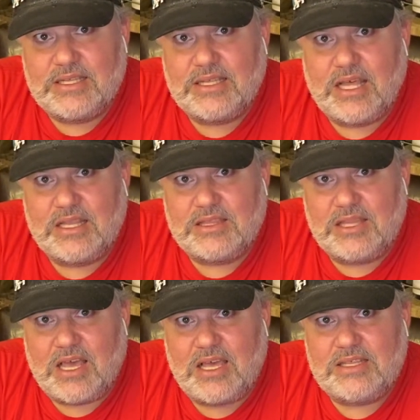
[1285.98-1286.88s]
a
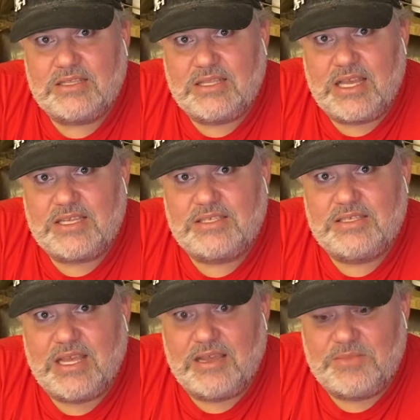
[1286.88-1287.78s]
lot less
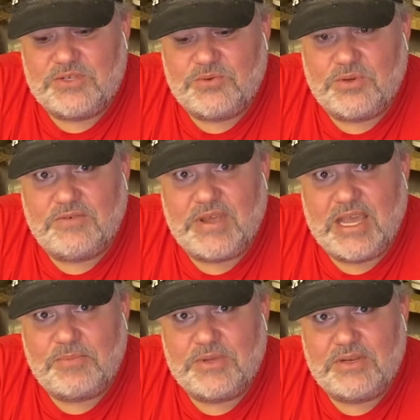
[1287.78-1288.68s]
damage would have
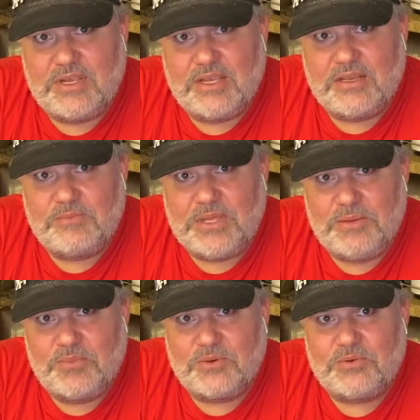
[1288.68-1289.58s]
happened and
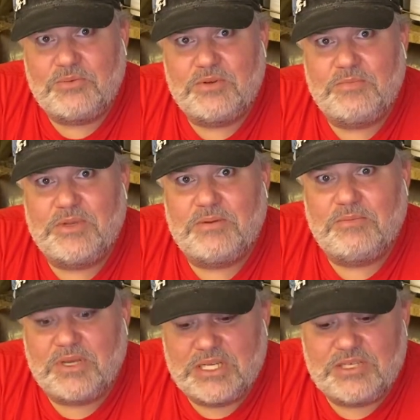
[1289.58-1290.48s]
people would have been
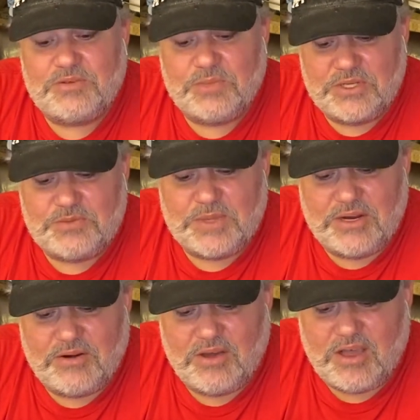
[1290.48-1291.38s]
much, much
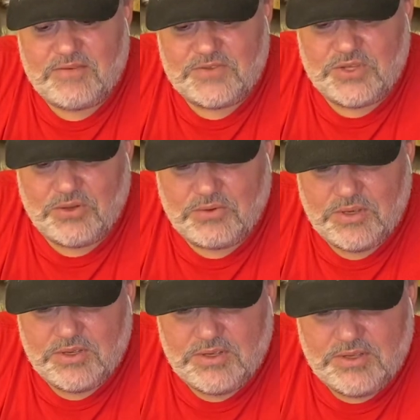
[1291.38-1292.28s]
better off. So,
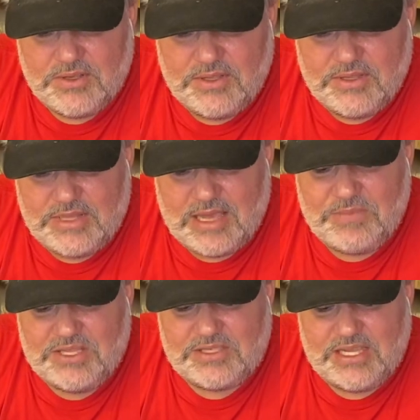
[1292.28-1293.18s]
that
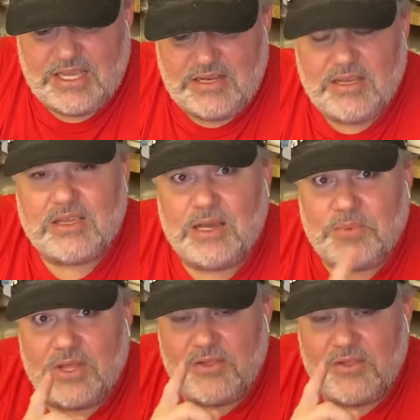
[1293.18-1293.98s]
being said, a couple other